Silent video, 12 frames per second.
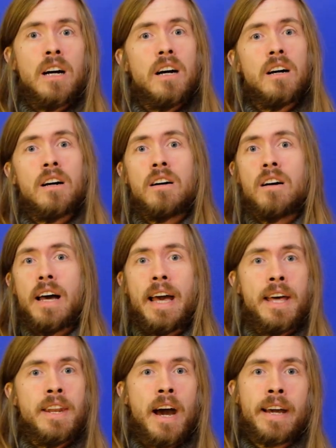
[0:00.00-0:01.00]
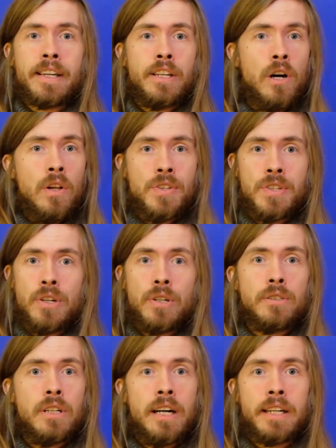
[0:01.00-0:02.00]
uh, and I can
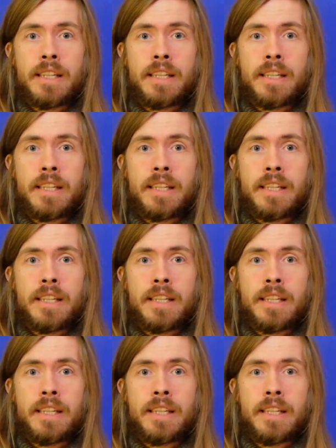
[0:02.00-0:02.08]
also uh,